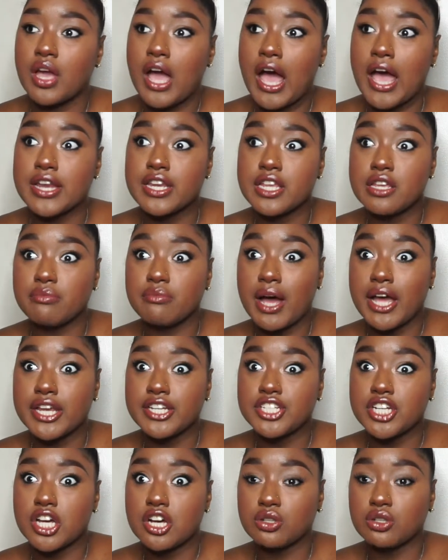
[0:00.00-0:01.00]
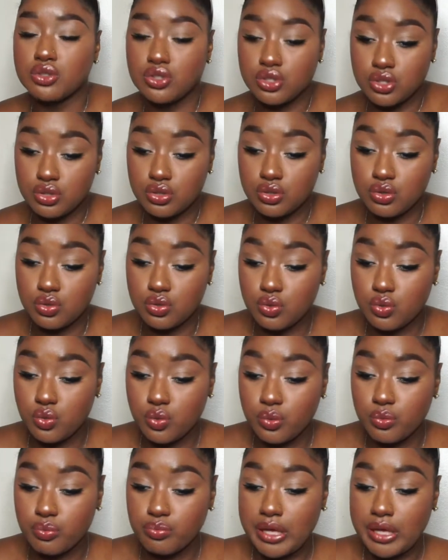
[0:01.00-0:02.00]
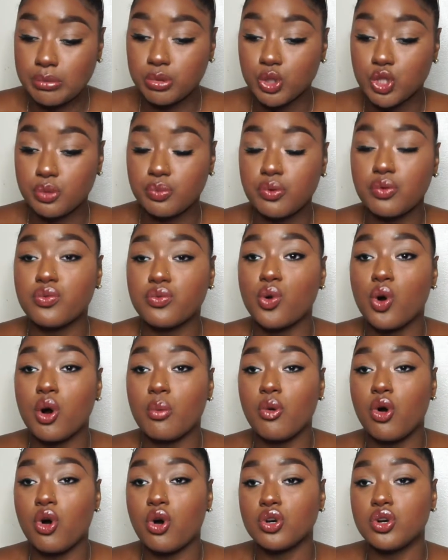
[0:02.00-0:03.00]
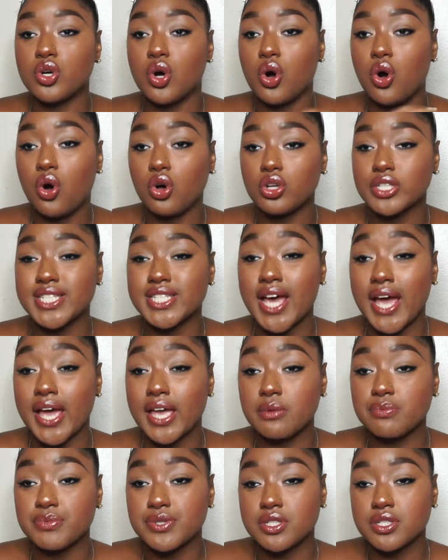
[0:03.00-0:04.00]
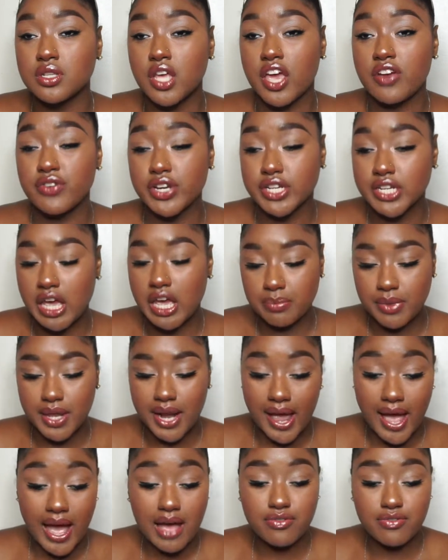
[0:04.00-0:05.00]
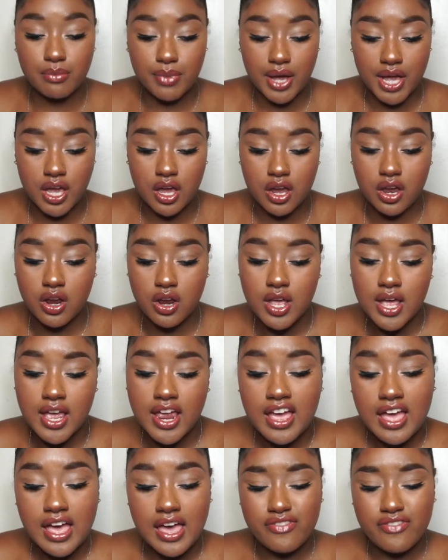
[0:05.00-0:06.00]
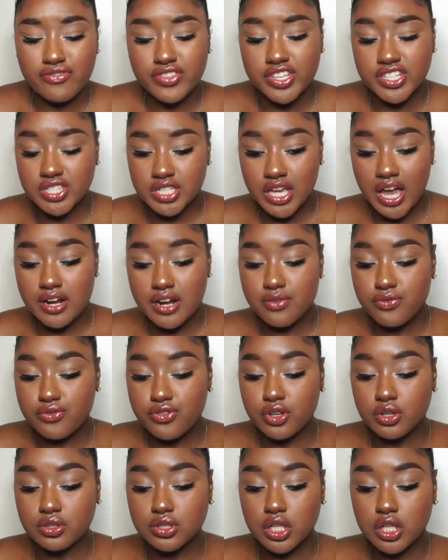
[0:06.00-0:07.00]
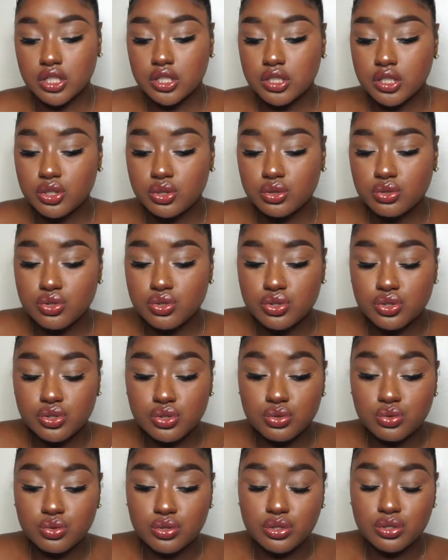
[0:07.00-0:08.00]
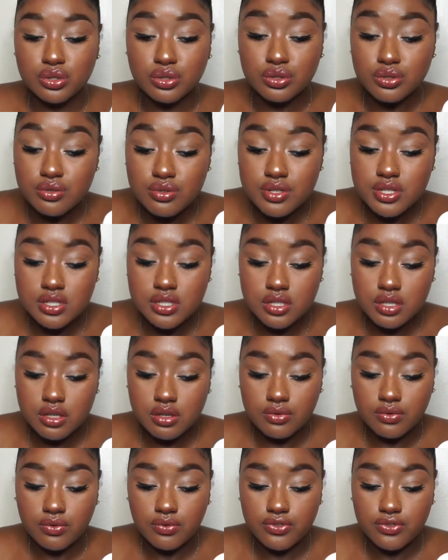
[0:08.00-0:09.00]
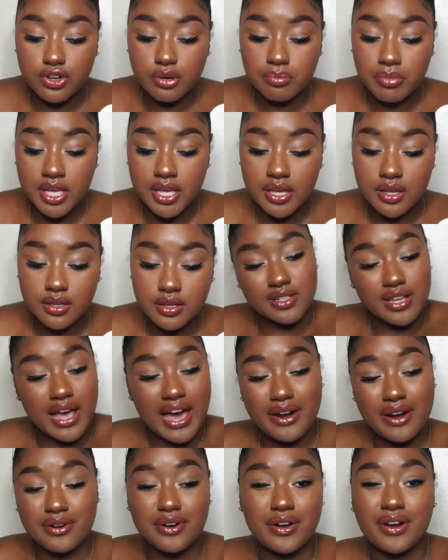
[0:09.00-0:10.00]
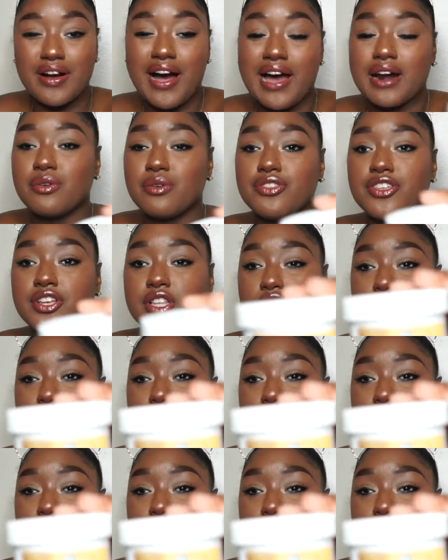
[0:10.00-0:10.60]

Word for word: I need my gel to be able to perform on all types, every type that I have in my hair. And this kind of feels a little too loose for me. I don't know, I don't think